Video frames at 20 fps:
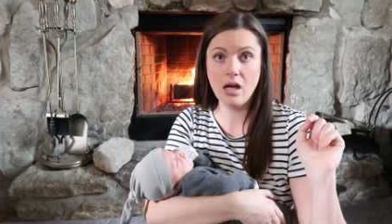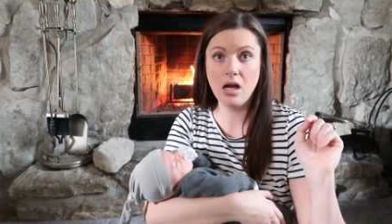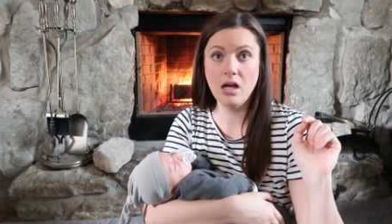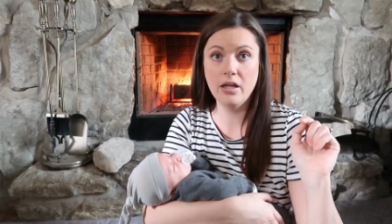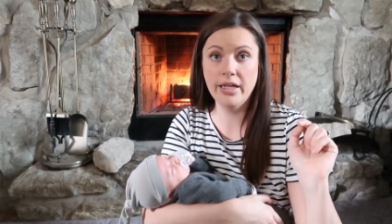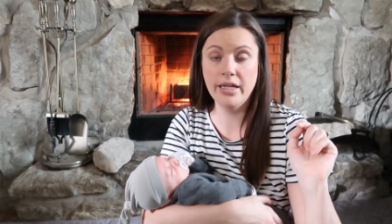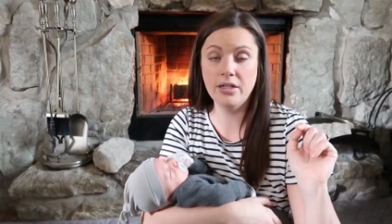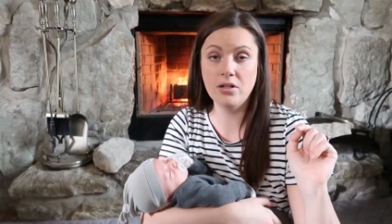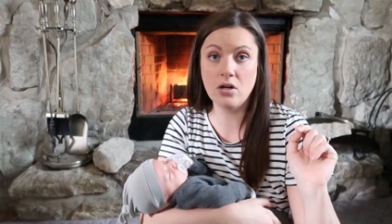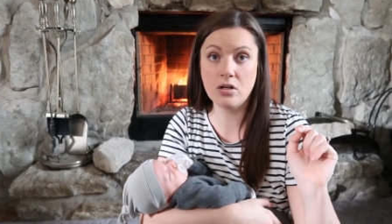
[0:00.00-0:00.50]

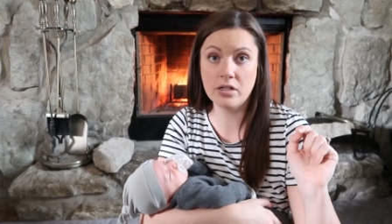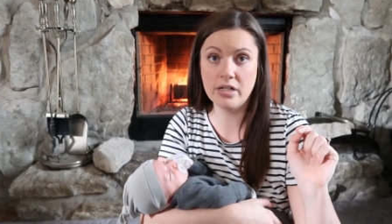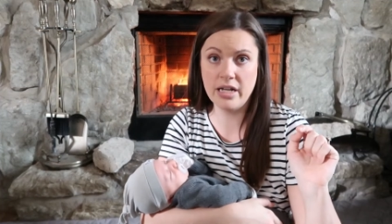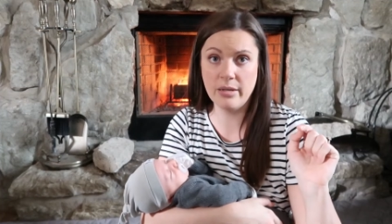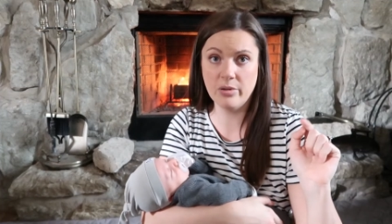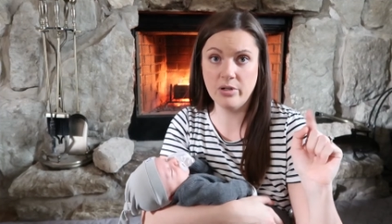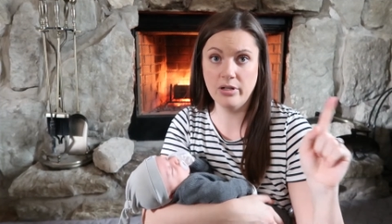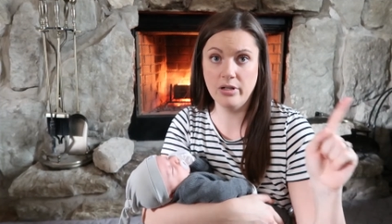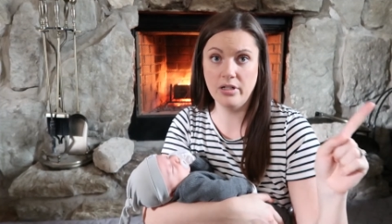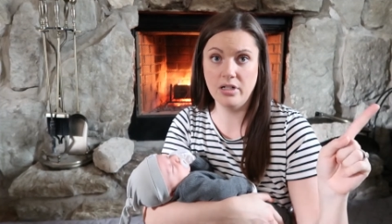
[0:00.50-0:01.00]
In our
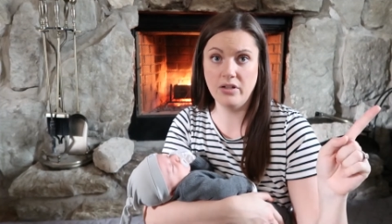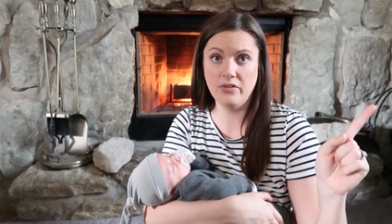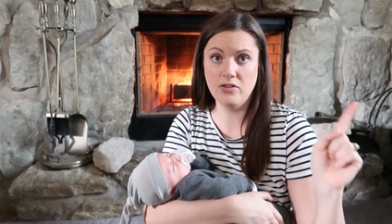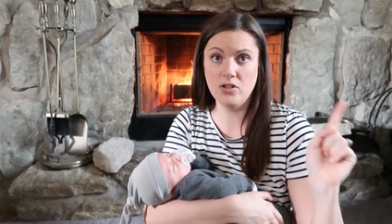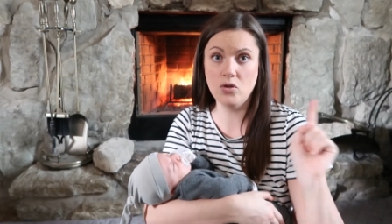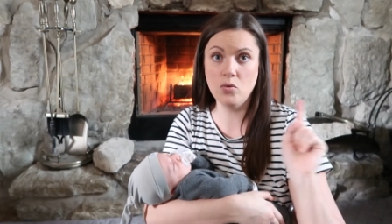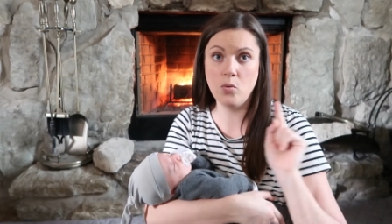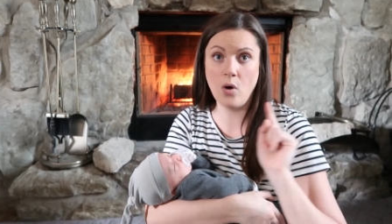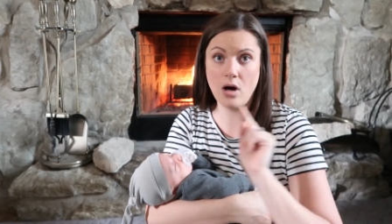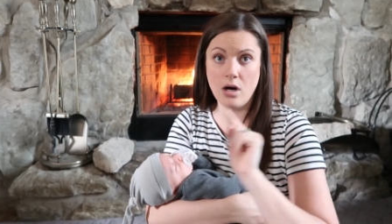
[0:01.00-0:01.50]
neighborhood, if
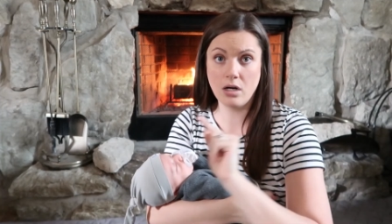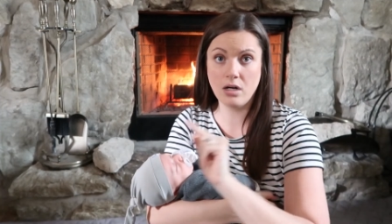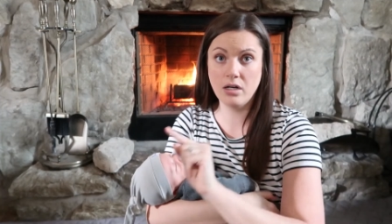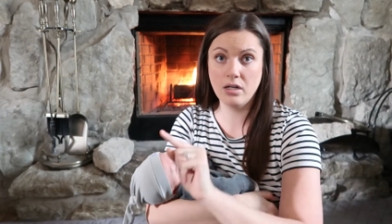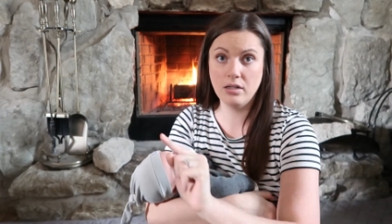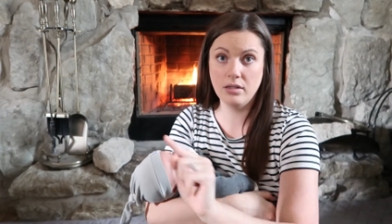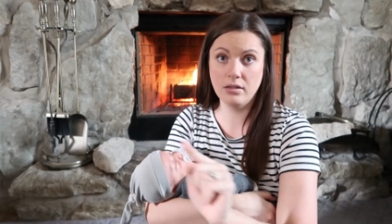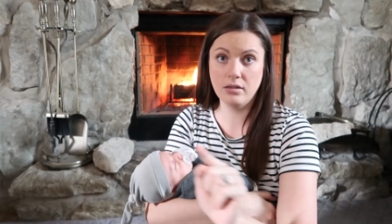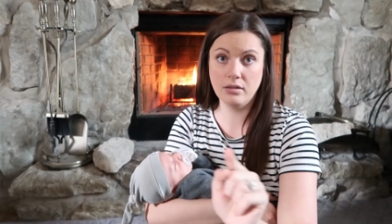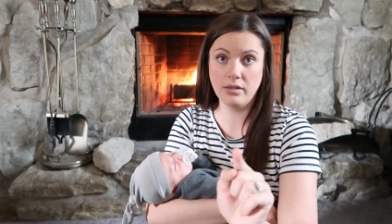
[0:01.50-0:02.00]
you walk
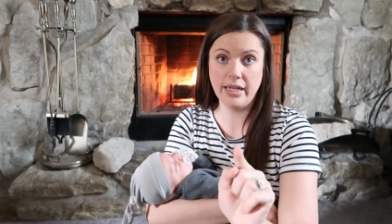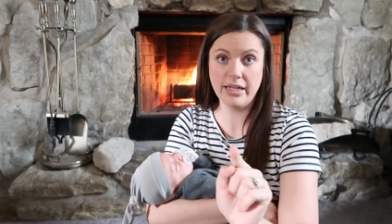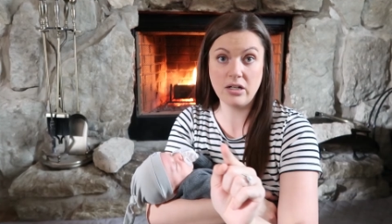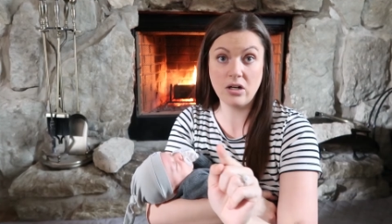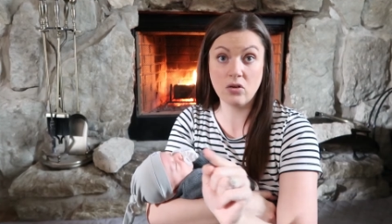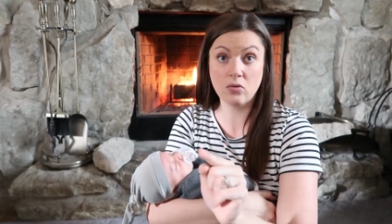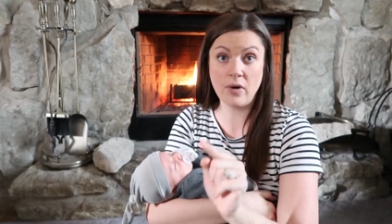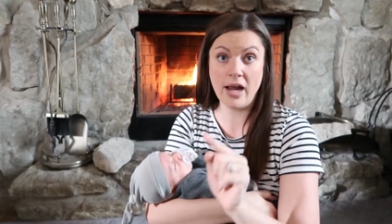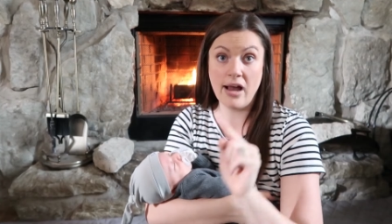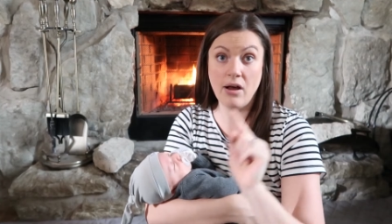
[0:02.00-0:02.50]
like
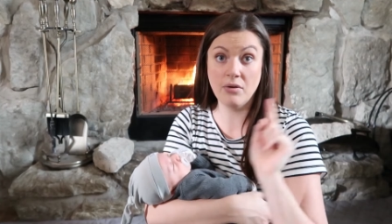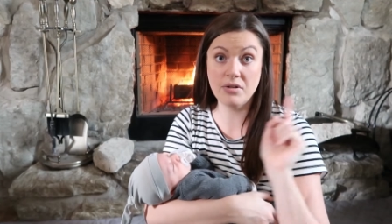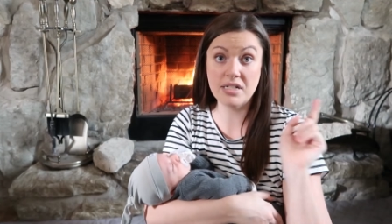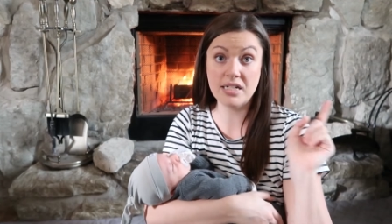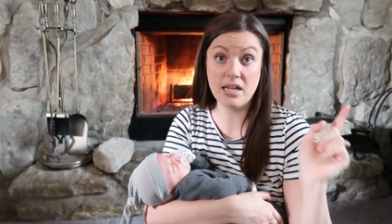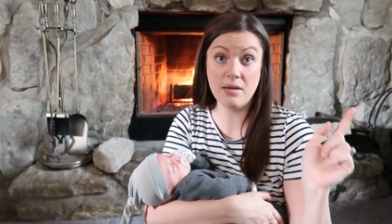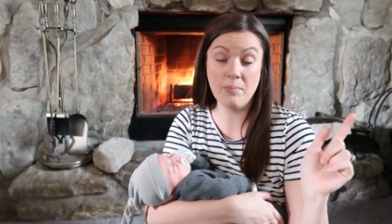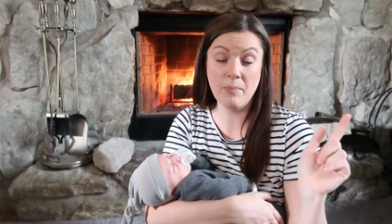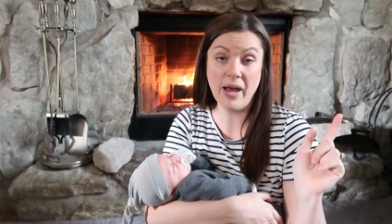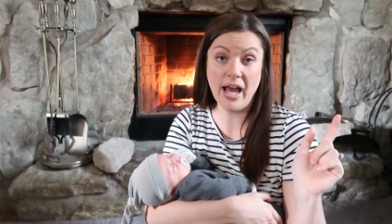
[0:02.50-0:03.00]
around
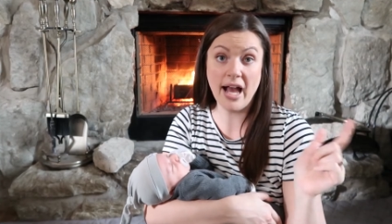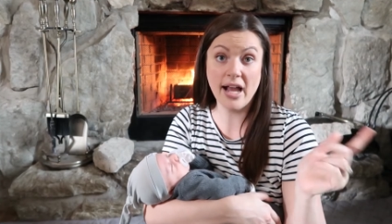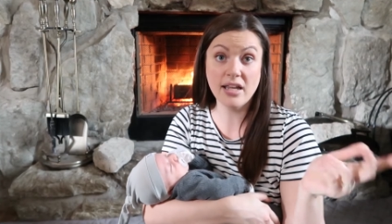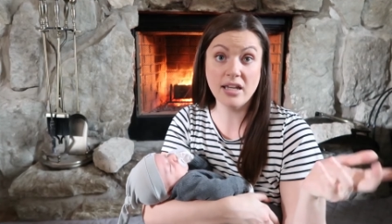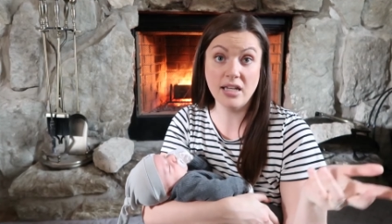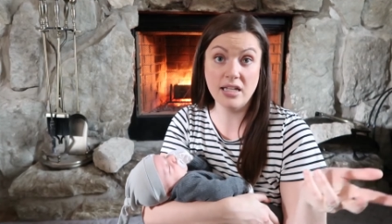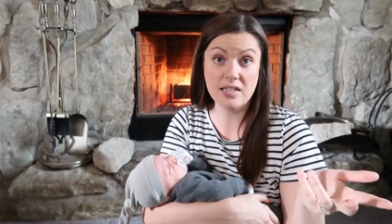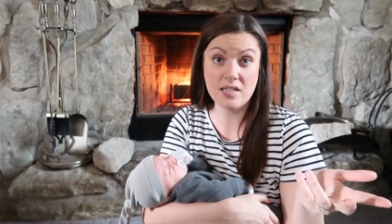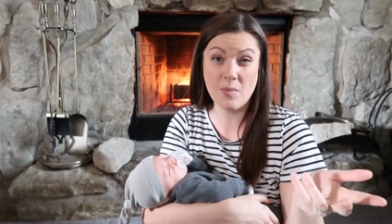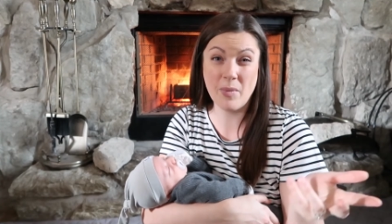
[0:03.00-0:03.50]
and
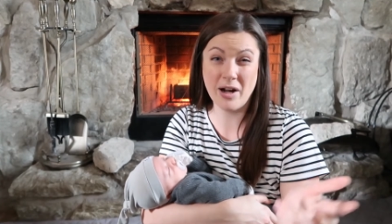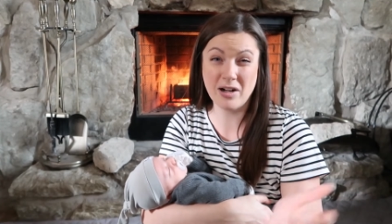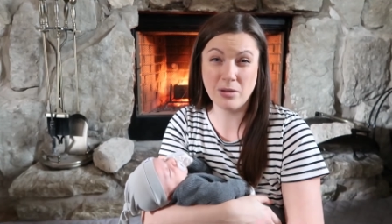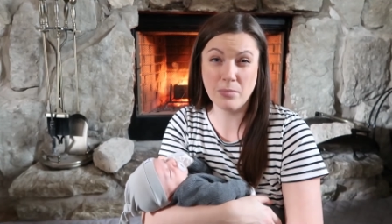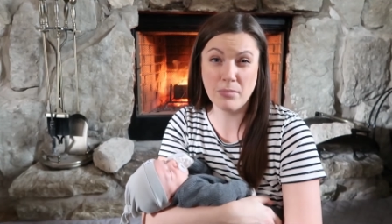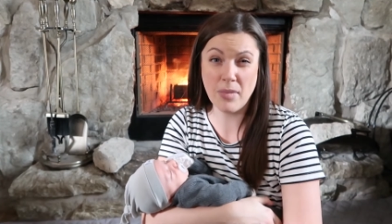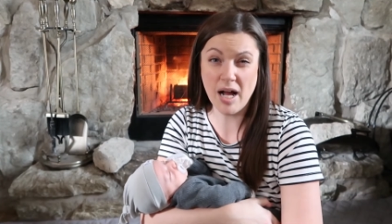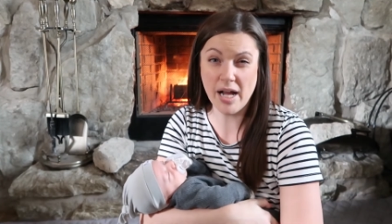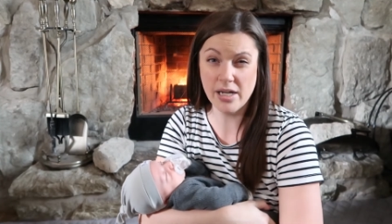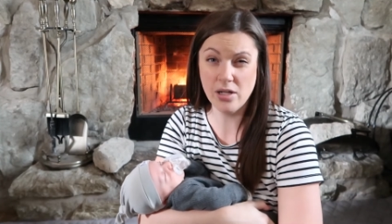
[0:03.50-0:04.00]
back, it's about
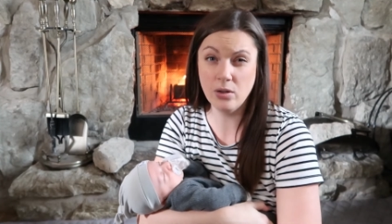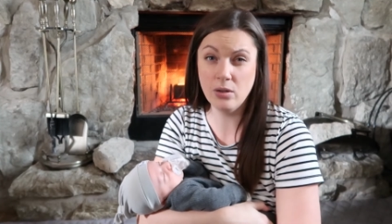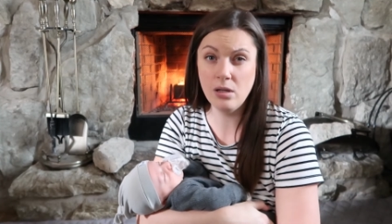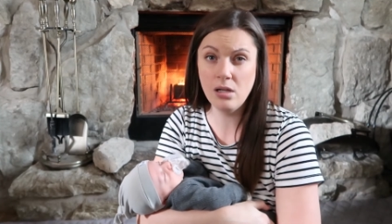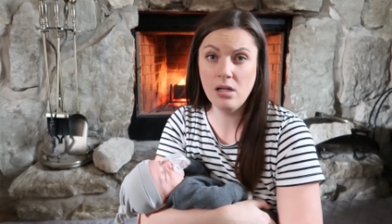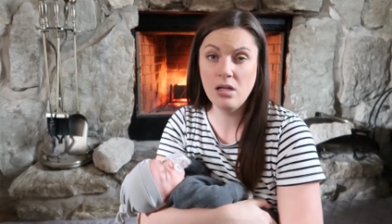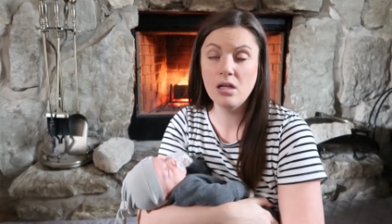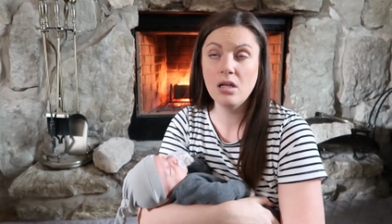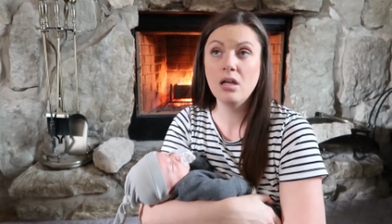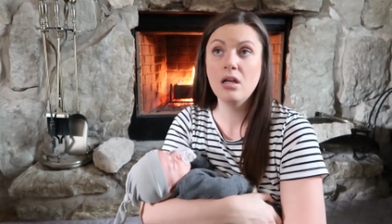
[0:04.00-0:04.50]
a mile.